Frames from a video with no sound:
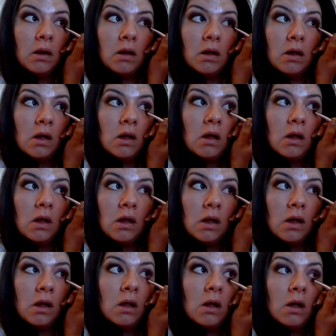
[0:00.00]

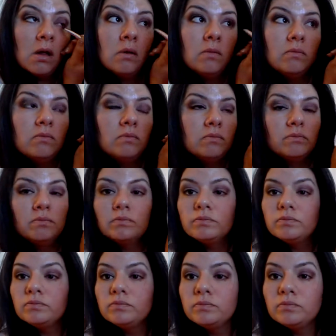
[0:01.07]

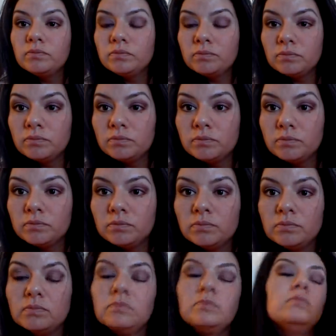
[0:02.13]
Nobody speaks.